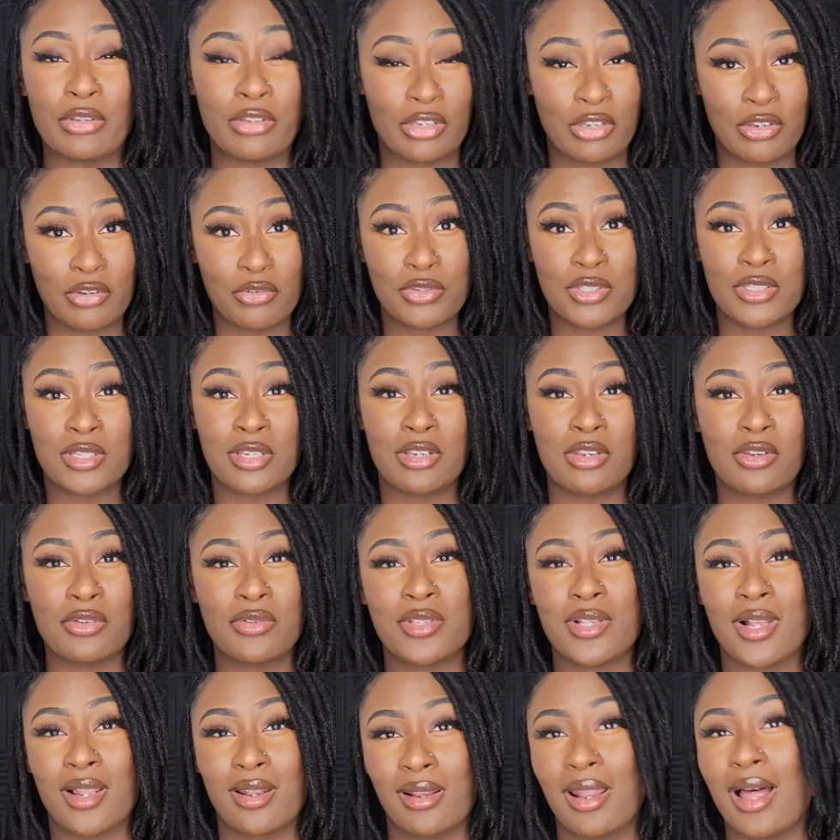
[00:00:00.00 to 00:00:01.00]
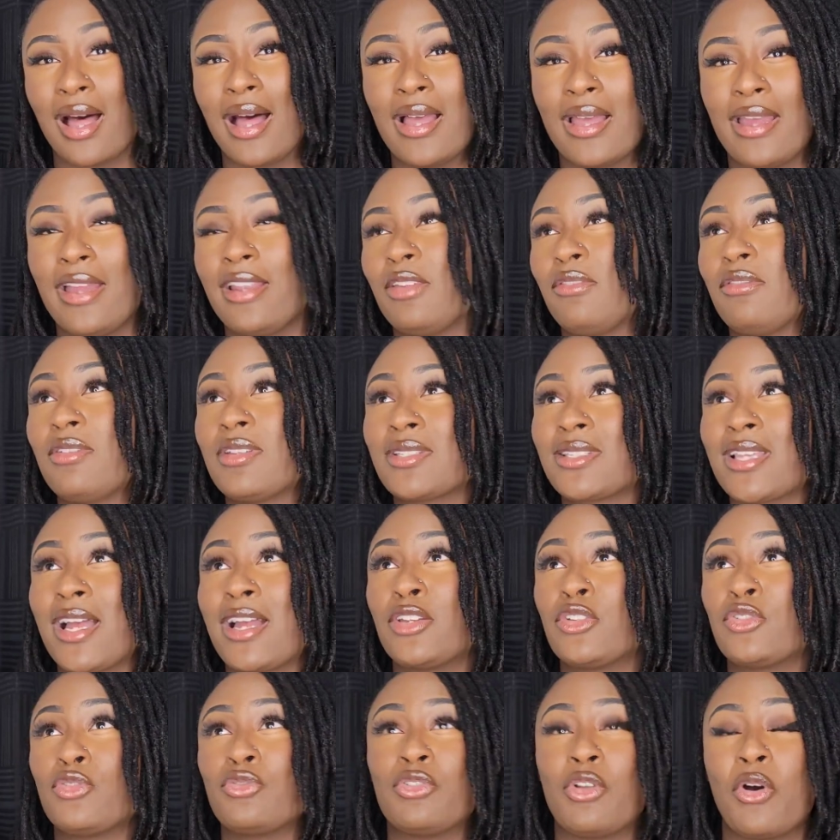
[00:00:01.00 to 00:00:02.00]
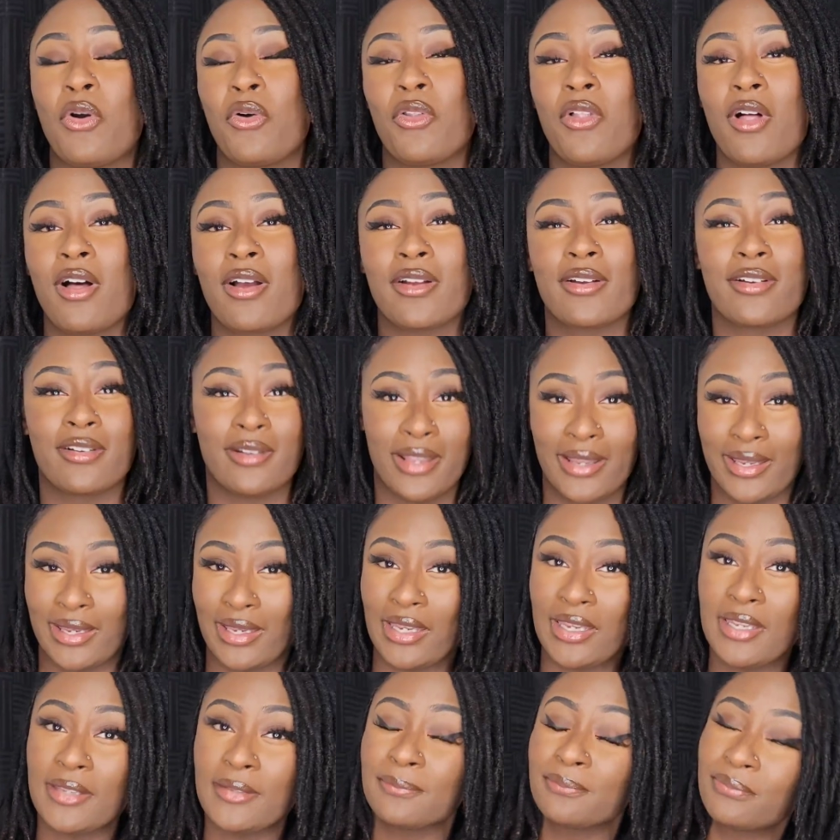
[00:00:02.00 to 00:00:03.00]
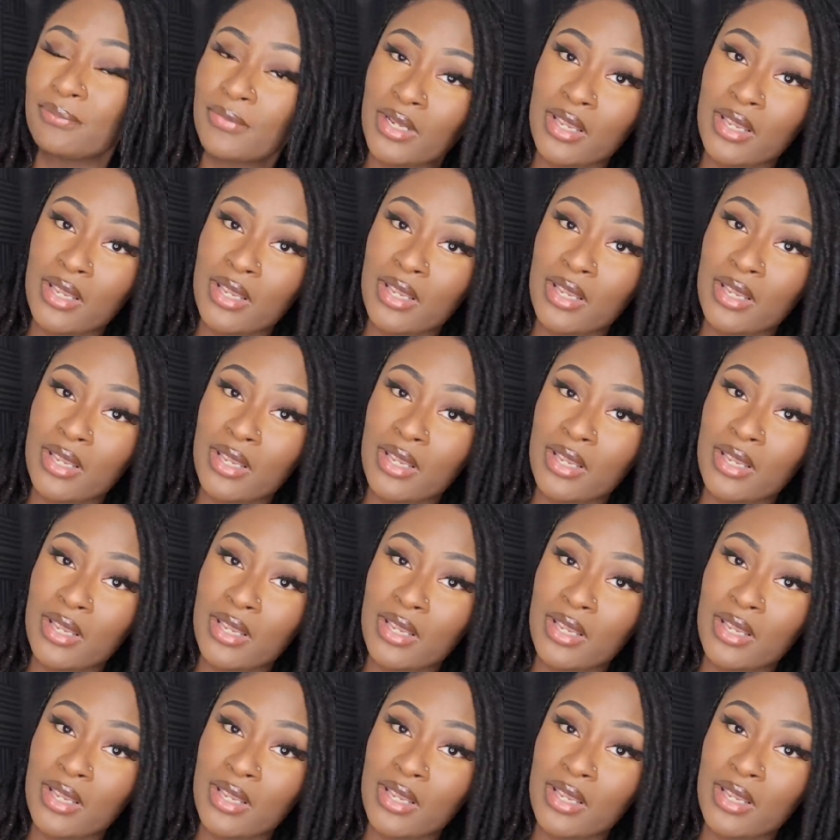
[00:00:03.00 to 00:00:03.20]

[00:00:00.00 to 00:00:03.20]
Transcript: used to use a lot and you decide you no longer like it,